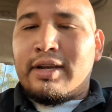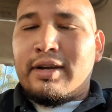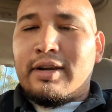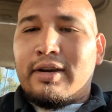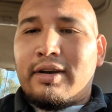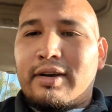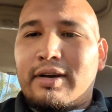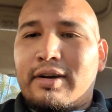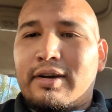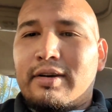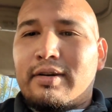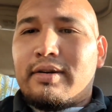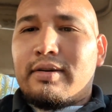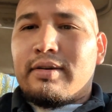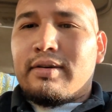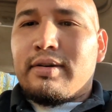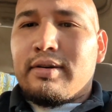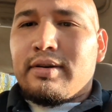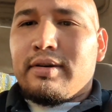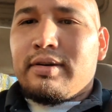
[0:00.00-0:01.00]

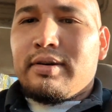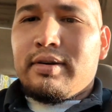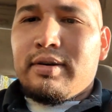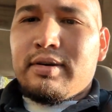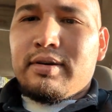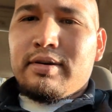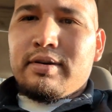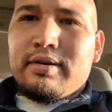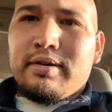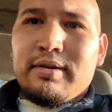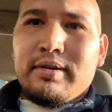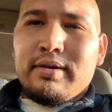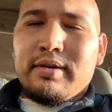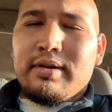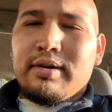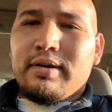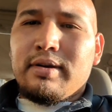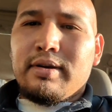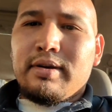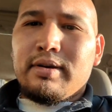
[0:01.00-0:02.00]

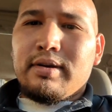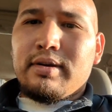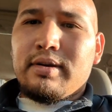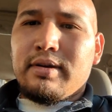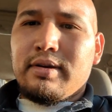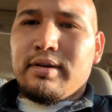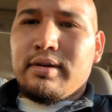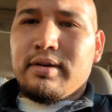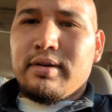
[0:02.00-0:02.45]
(no one is talking)